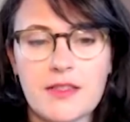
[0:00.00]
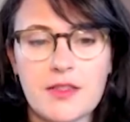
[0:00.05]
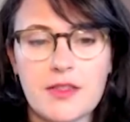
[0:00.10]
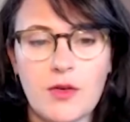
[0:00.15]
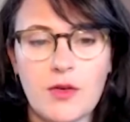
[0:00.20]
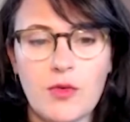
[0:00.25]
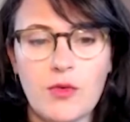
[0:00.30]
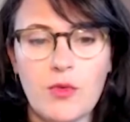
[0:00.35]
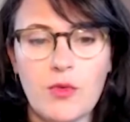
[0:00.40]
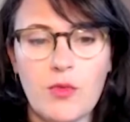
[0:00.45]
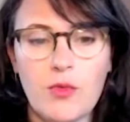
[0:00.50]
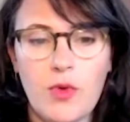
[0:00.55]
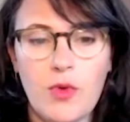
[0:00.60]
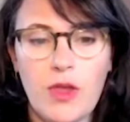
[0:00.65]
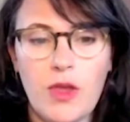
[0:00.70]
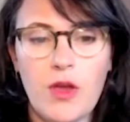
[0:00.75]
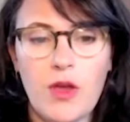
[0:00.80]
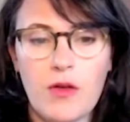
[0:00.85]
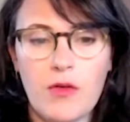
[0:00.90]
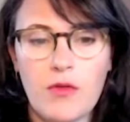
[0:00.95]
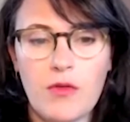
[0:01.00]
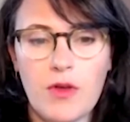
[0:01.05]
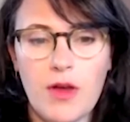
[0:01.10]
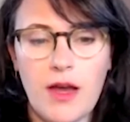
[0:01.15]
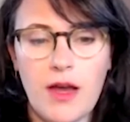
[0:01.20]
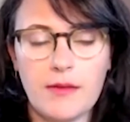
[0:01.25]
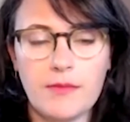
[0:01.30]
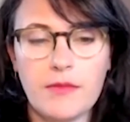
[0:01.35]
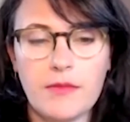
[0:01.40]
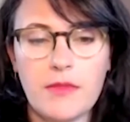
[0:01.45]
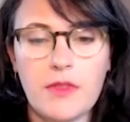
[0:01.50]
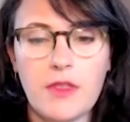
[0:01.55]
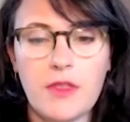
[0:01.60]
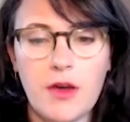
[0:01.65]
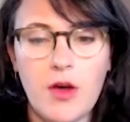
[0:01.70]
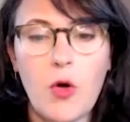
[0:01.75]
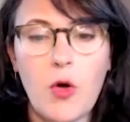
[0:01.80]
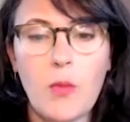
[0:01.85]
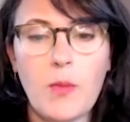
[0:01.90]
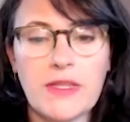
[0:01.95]
So the
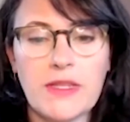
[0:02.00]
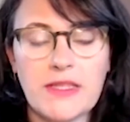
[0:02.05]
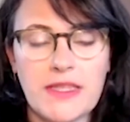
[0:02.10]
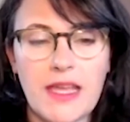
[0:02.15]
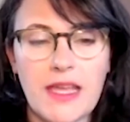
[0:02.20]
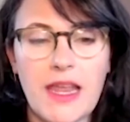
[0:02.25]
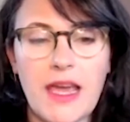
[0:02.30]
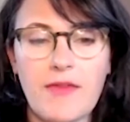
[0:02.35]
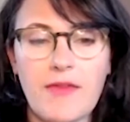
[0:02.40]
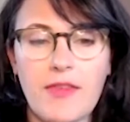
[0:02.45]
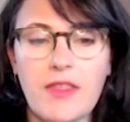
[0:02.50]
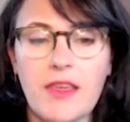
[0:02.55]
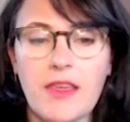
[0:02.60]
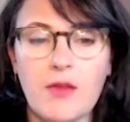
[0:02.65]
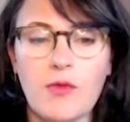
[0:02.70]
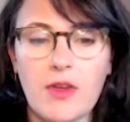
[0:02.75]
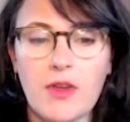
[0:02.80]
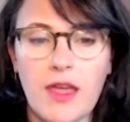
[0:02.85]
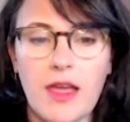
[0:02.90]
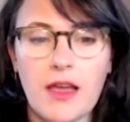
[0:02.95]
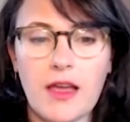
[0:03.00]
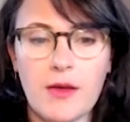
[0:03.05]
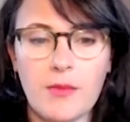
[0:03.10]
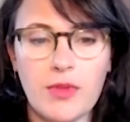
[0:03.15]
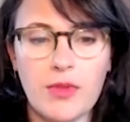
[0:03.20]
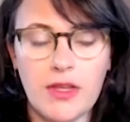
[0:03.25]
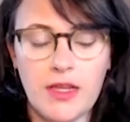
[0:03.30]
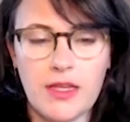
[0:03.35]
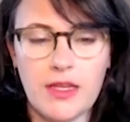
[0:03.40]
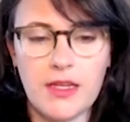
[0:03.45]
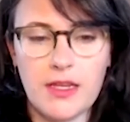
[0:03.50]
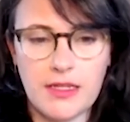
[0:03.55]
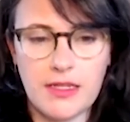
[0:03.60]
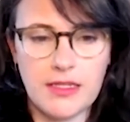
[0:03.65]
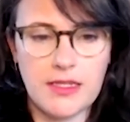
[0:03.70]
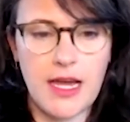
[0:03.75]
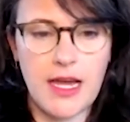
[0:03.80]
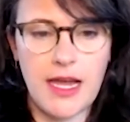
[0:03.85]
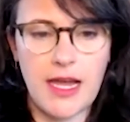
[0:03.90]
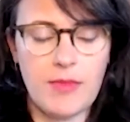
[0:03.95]
hope is that everything will get completed in
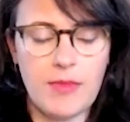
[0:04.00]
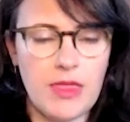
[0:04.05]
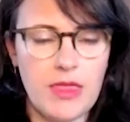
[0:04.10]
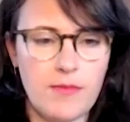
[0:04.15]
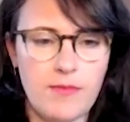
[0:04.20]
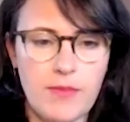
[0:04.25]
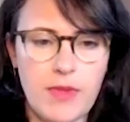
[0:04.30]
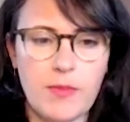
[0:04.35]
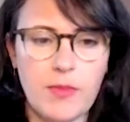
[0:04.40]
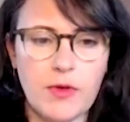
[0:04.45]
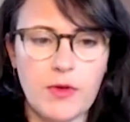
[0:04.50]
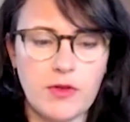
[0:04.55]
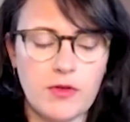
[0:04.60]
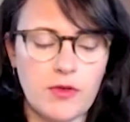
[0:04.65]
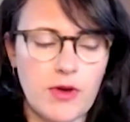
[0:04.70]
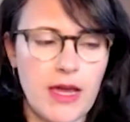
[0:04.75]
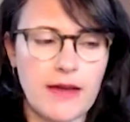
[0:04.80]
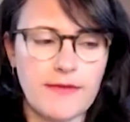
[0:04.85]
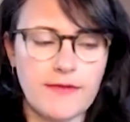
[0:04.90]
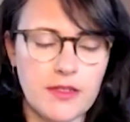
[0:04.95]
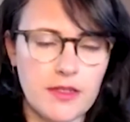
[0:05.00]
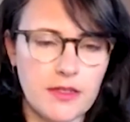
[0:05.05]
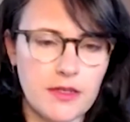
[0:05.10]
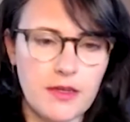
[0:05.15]
time, that people don't have to